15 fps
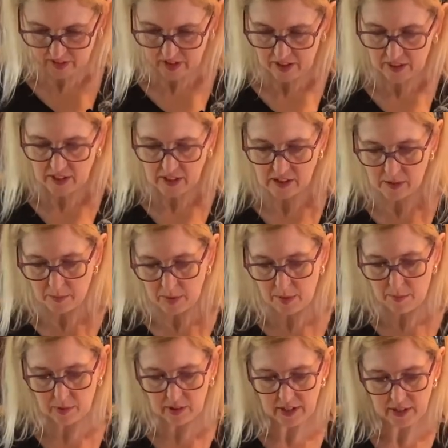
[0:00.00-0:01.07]
I think some
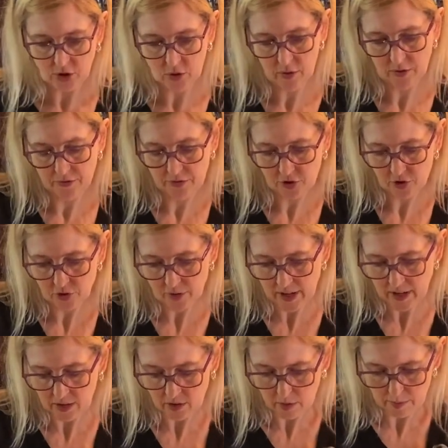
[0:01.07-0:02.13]
people like to
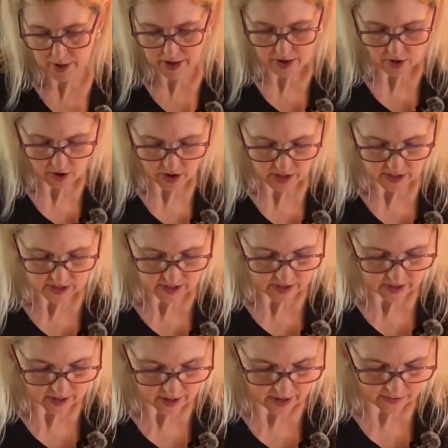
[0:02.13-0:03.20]
refrigerate their pie
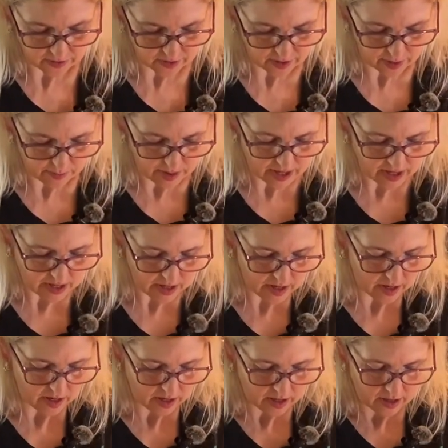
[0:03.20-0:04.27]
crust after they make
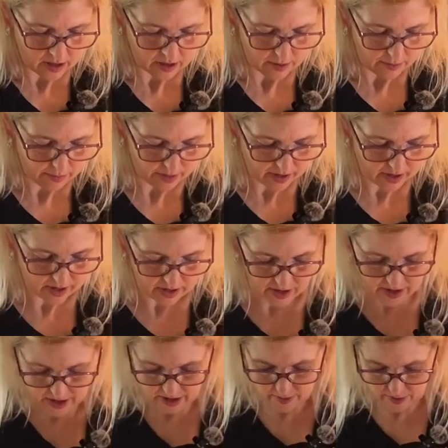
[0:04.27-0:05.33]
it, but
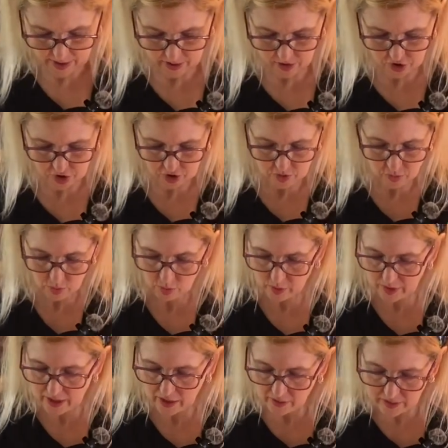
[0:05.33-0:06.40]
I'd rather just
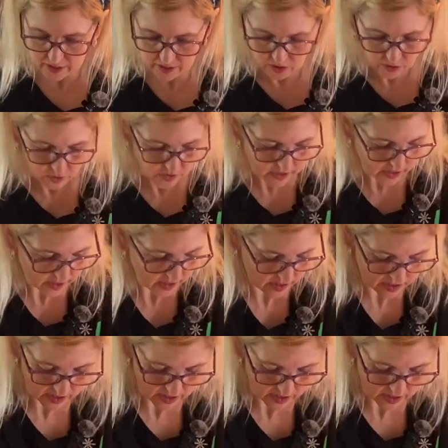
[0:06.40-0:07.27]
roll it out and use it.